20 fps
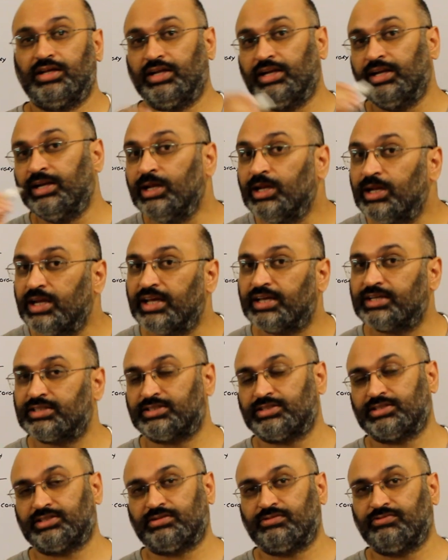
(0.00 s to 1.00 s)

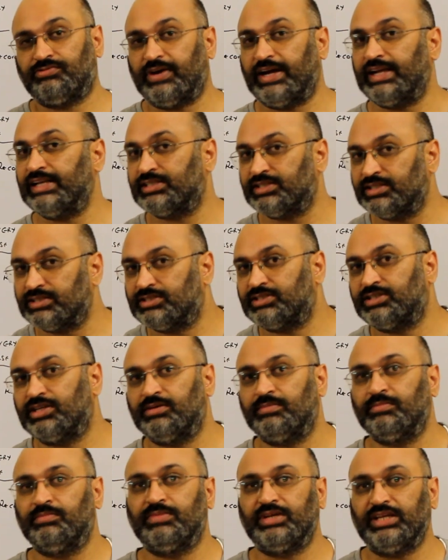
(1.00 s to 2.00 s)
Linux file
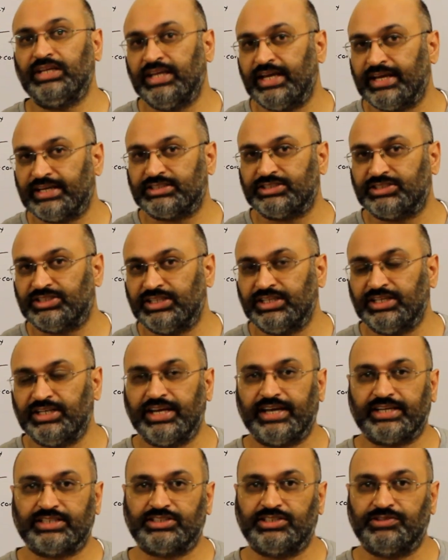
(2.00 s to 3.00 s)
system ext,
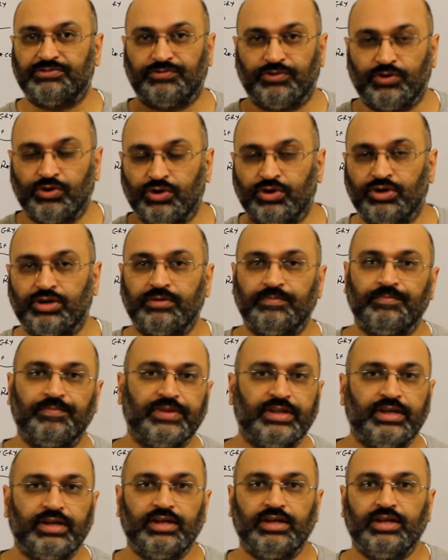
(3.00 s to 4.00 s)
ext4.
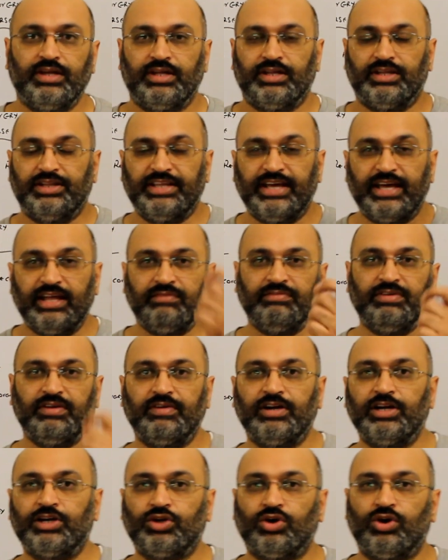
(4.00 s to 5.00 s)
Then we
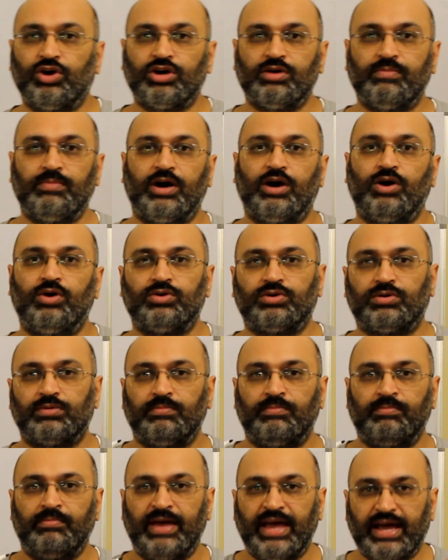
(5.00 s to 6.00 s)
will talk
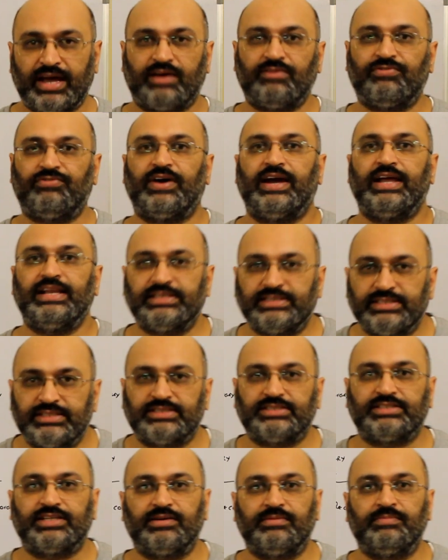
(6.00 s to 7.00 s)
about Mac file
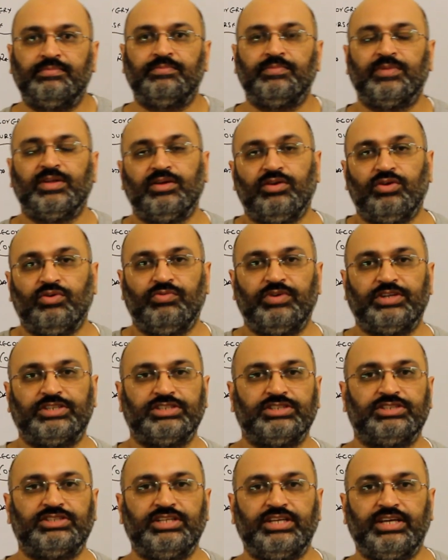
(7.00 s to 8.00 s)
system, which
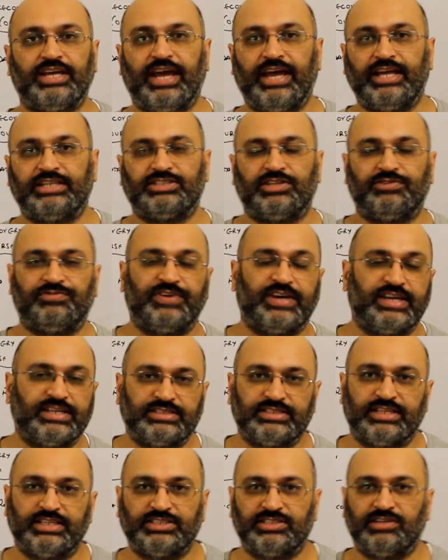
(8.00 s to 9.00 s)
is the
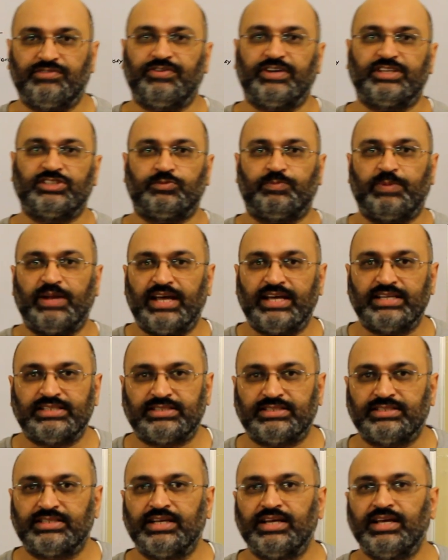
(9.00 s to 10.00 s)
HFS, HFS
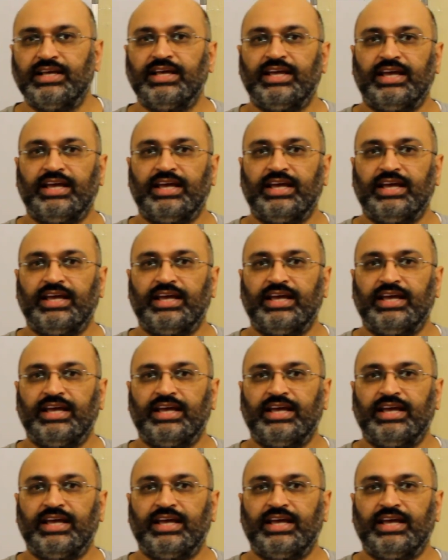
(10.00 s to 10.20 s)
Plus,